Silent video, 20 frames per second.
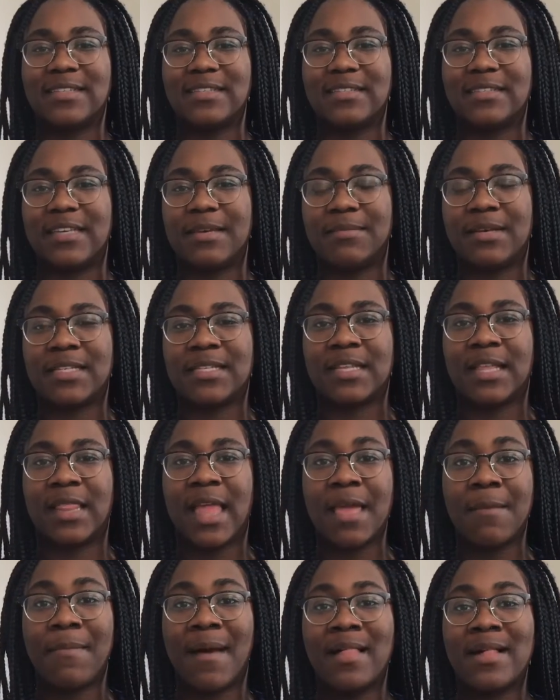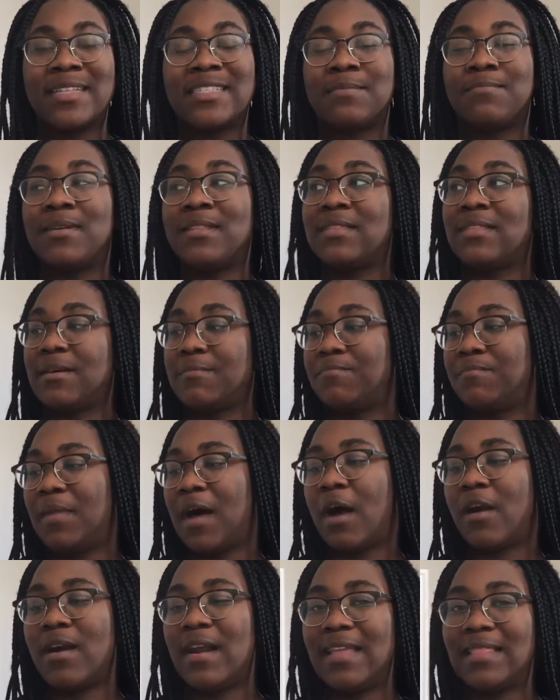can see it because of the light balance, but the
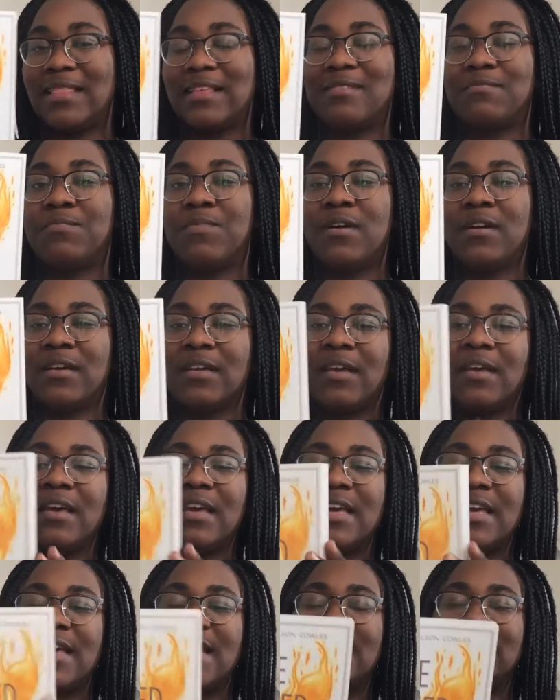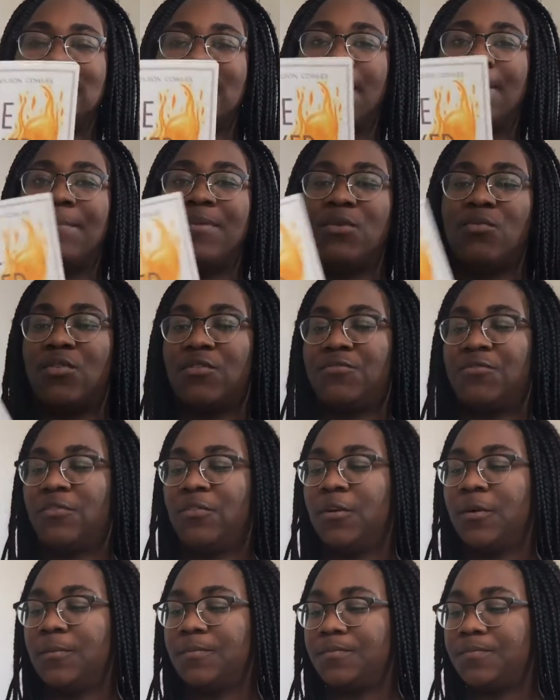art in this book is
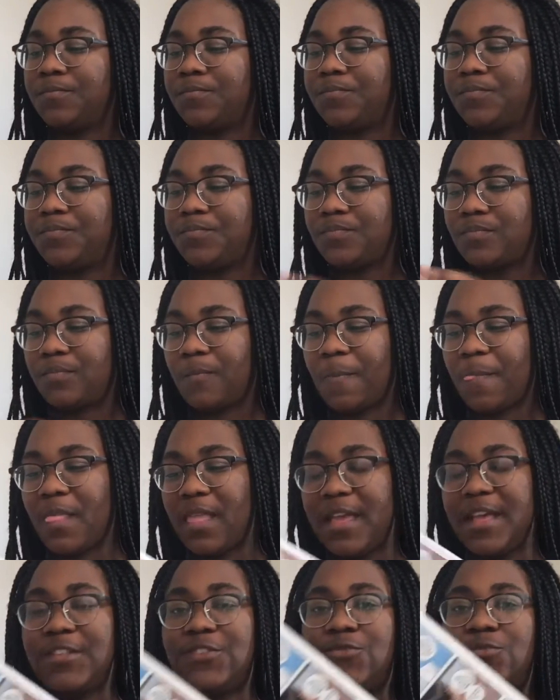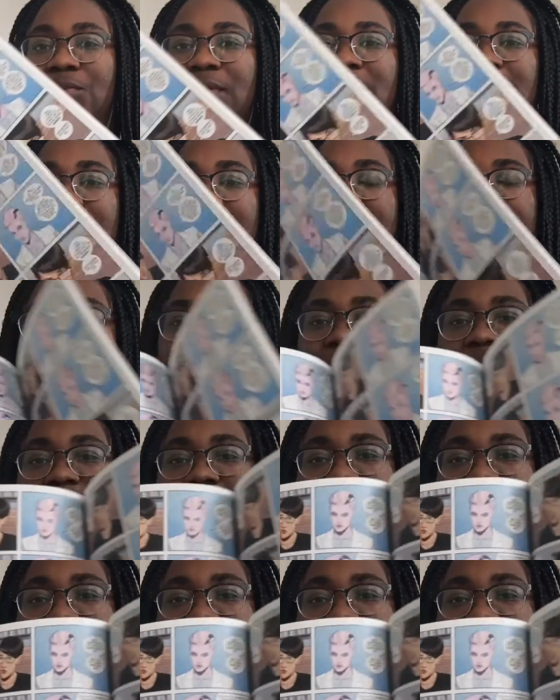beautiful. It's really nice.